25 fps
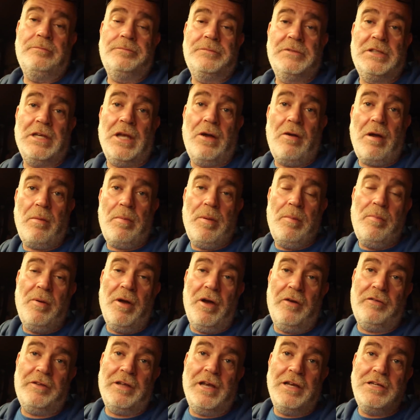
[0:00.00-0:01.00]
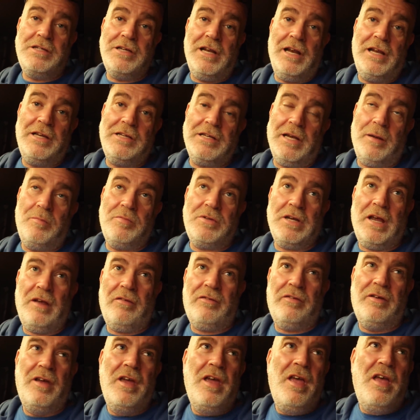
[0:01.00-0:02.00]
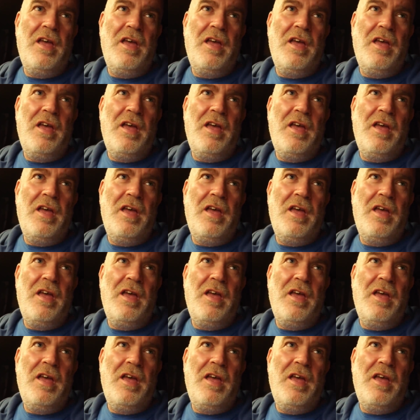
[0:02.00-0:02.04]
So happy birthday, Chili Jam Jeff.